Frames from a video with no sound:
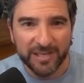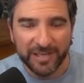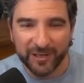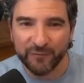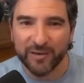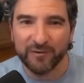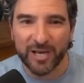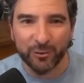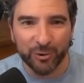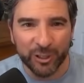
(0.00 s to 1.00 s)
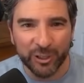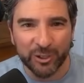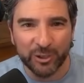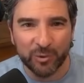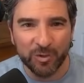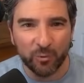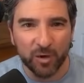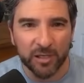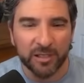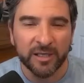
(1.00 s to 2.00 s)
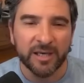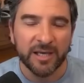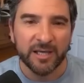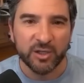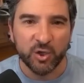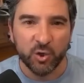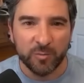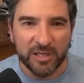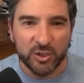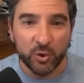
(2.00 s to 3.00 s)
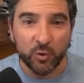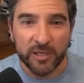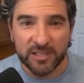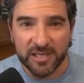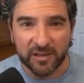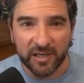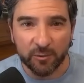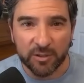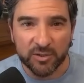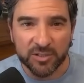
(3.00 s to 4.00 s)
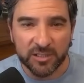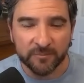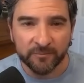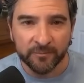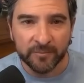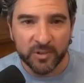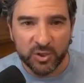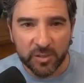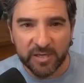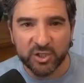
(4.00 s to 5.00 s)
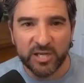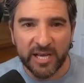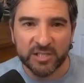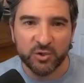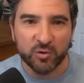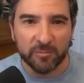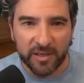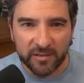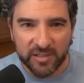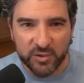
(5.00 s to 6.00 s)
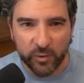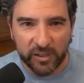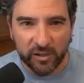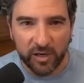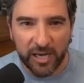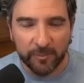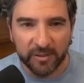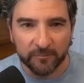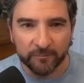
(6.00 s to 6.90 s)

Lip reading: If they've got a really good QB1 and QB2 is Anthony Richardson, there's going to be a chance you can make this sweetener happen.